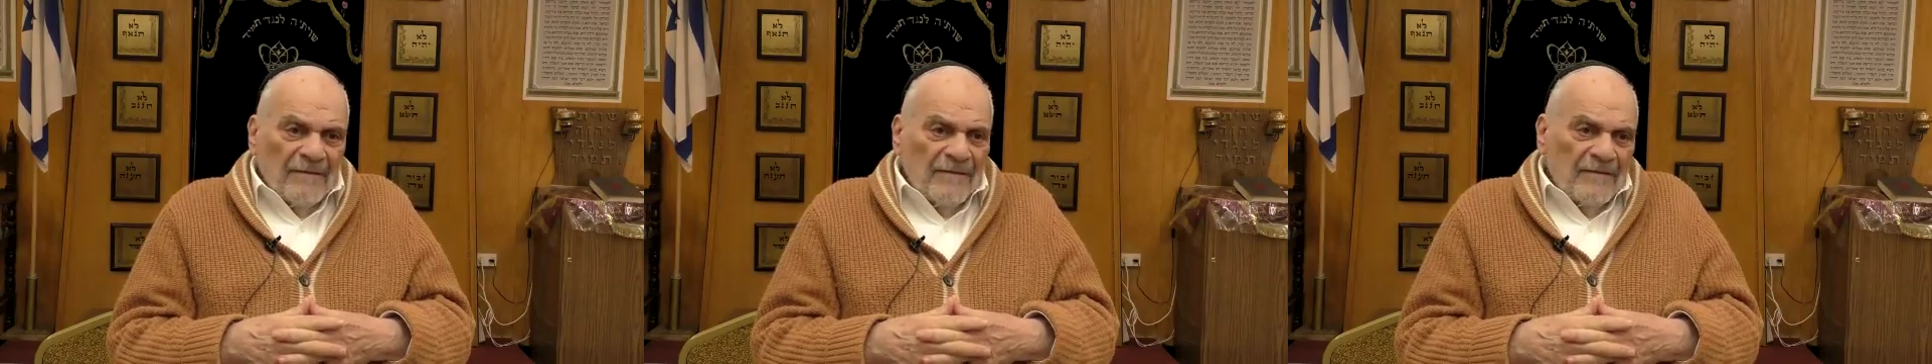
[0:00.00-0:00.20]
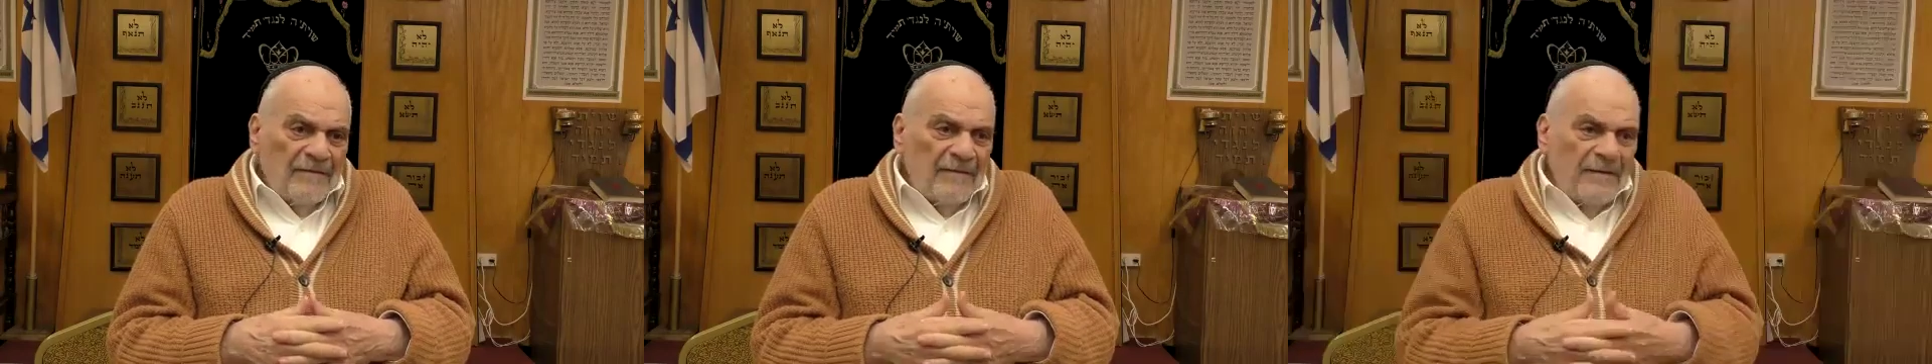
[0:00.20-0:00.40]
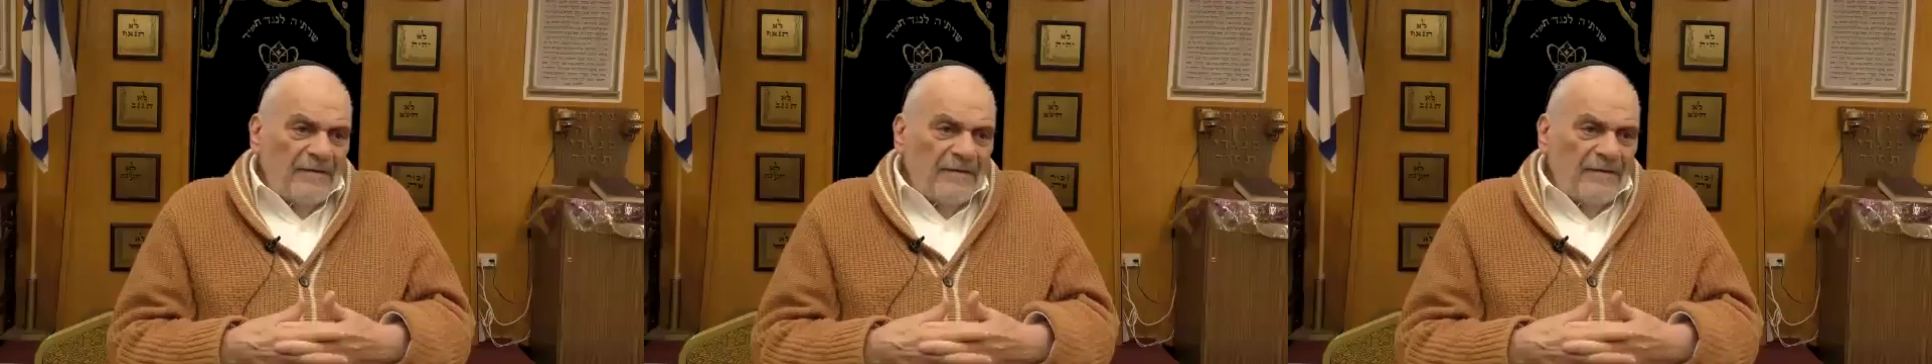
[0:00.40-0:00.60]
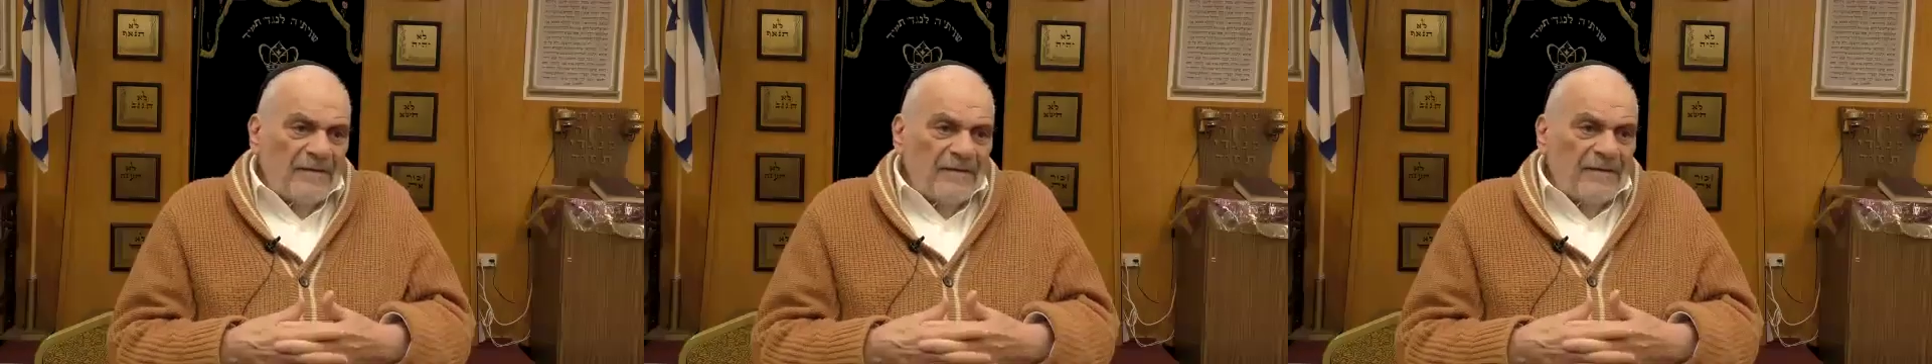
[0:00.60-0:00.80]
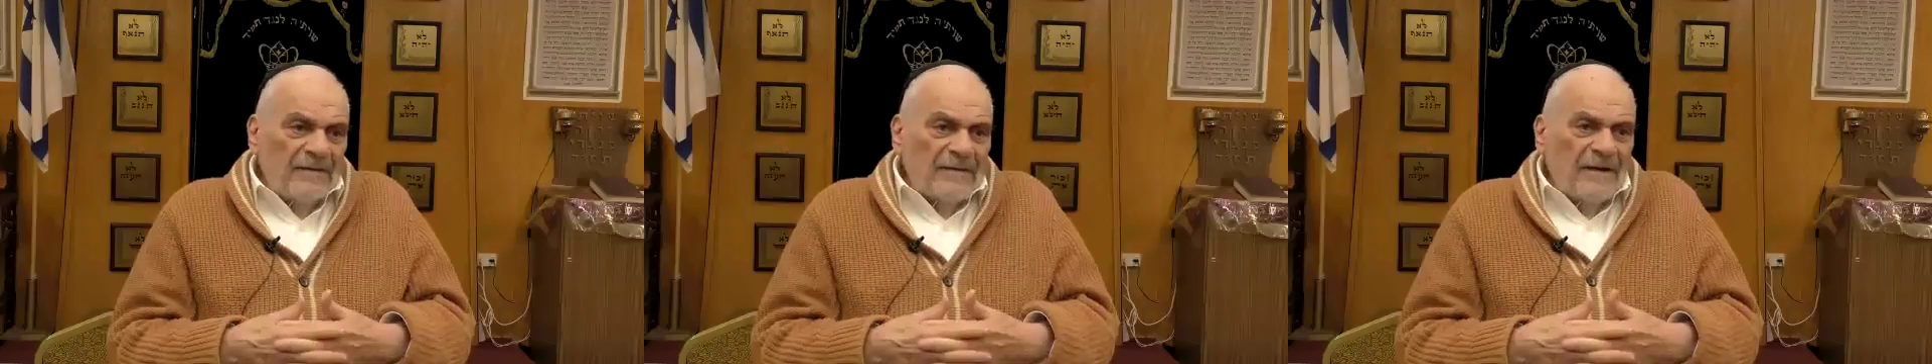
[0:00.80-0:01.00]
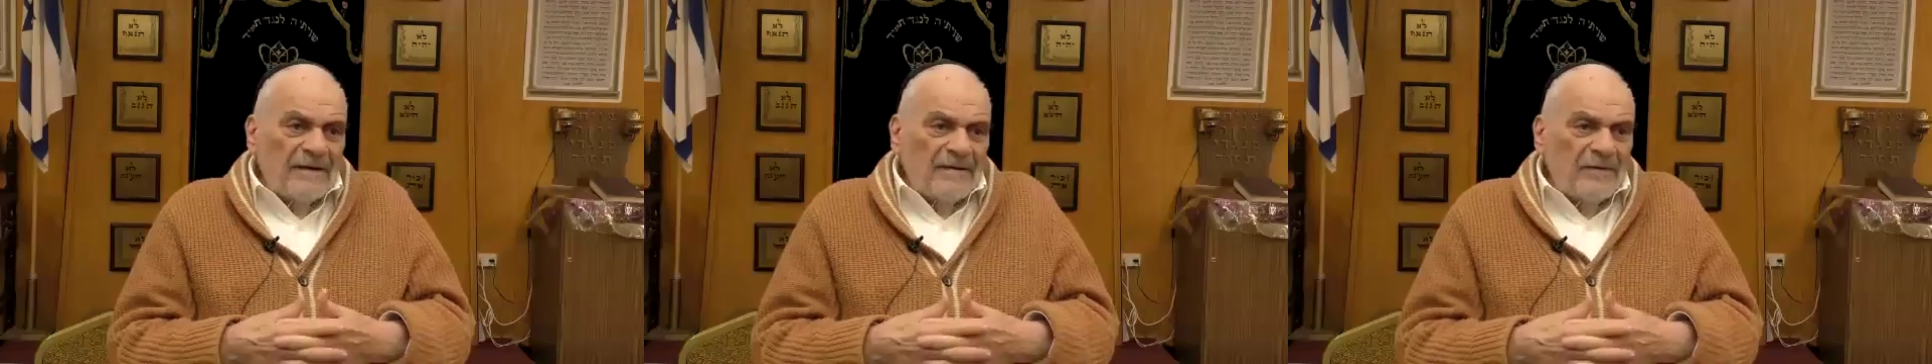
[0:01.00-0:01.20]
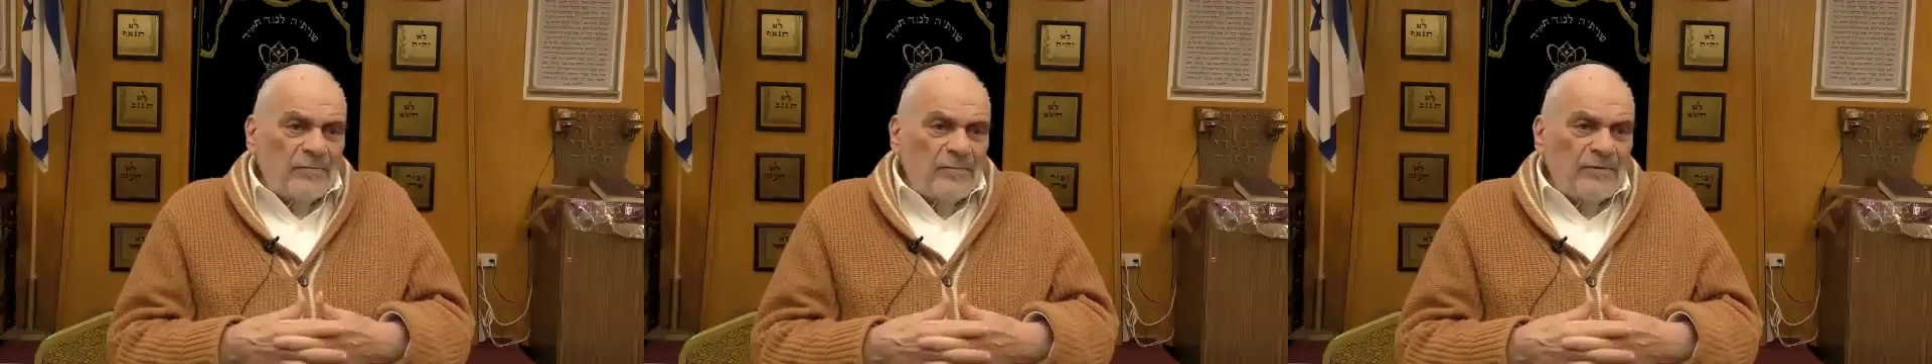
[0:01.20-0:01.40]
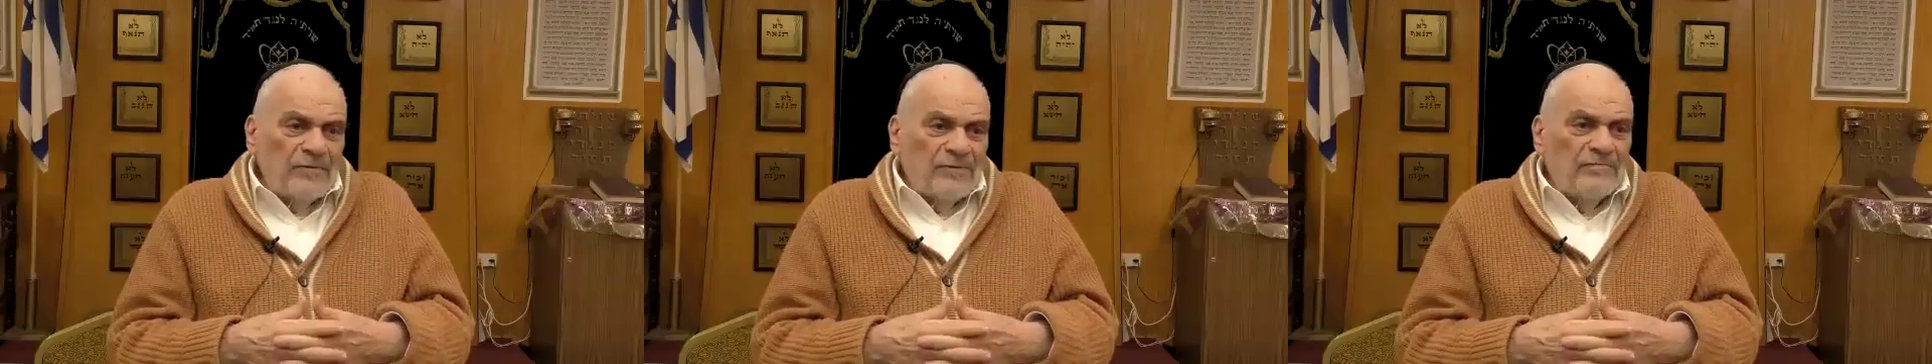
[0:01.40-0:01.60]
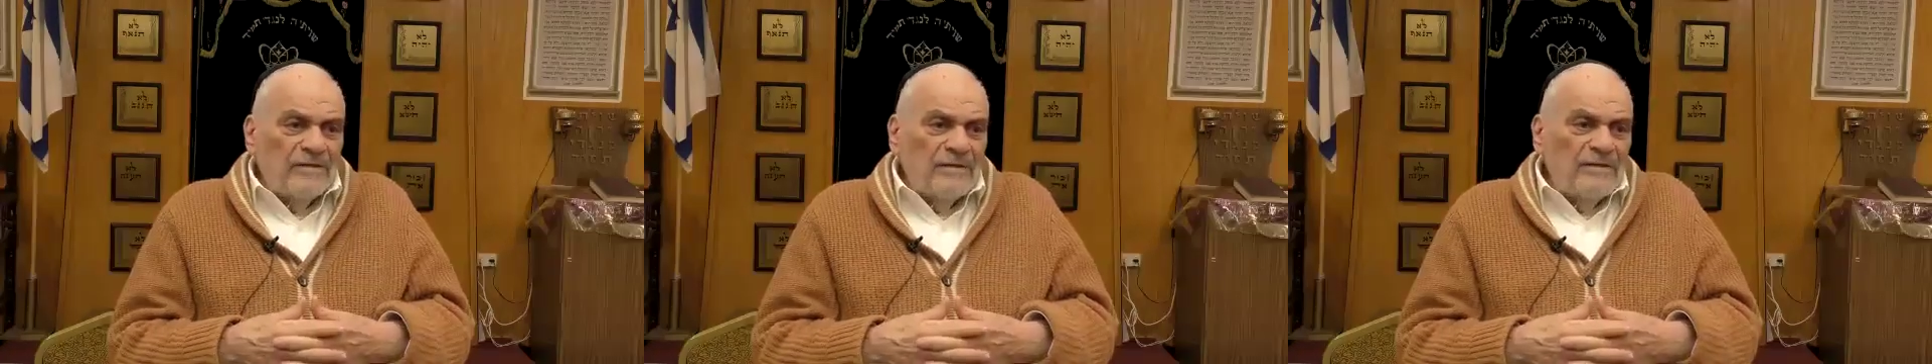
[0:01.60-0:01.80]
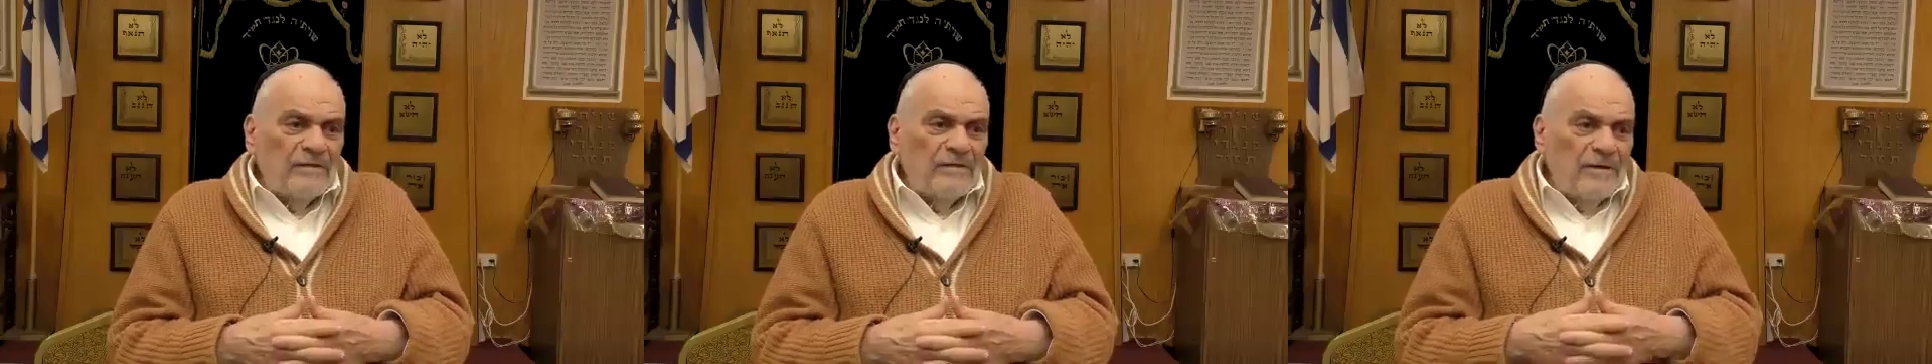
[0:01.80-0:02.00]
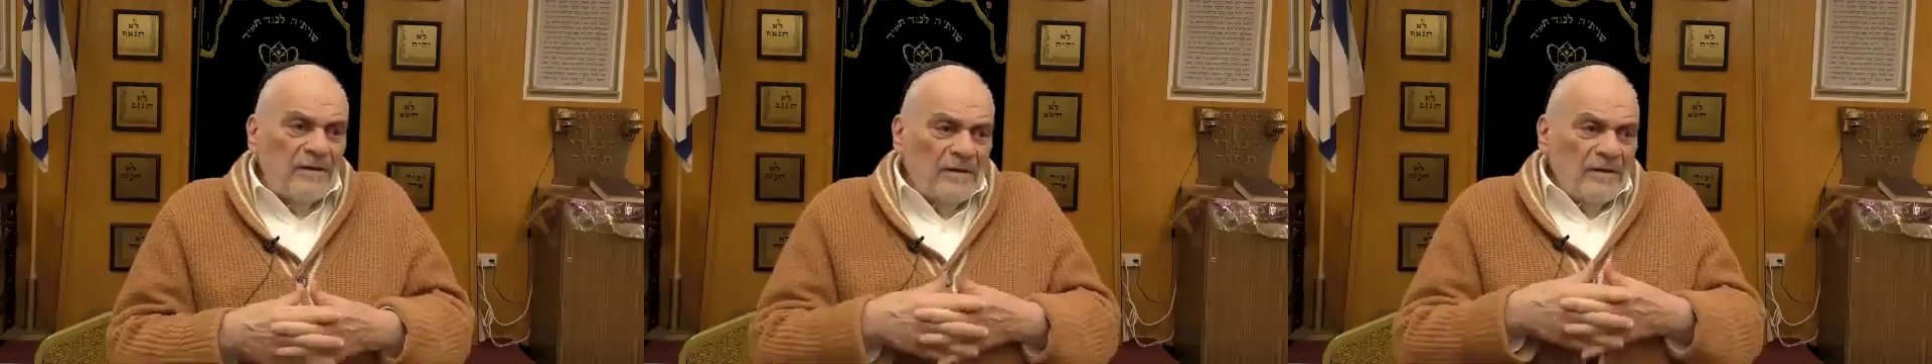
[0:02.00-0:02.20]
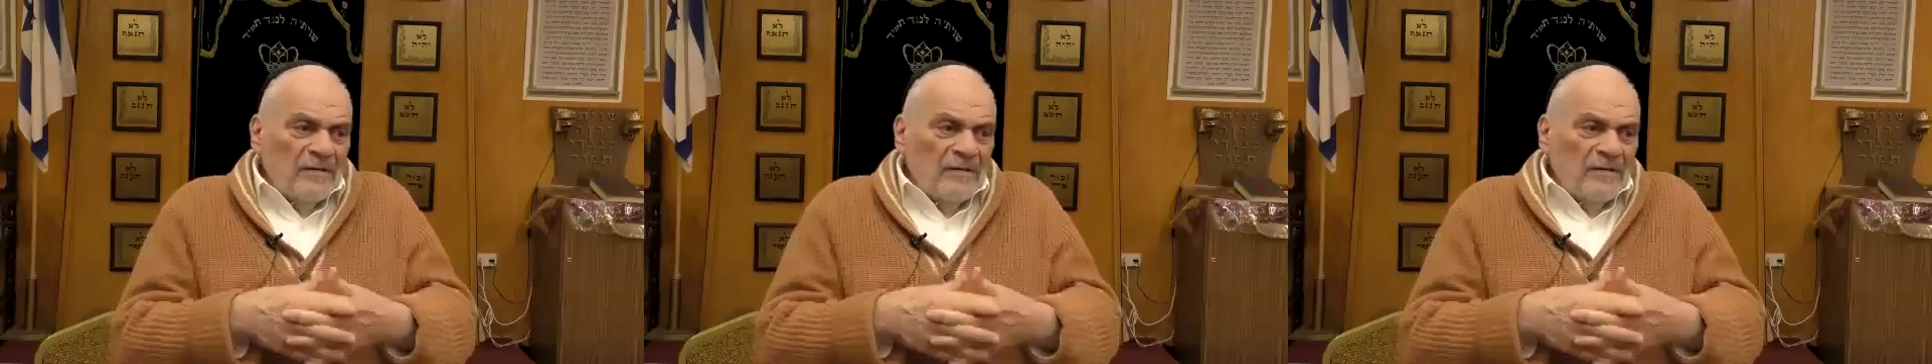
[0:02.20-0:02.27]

There are entire books written.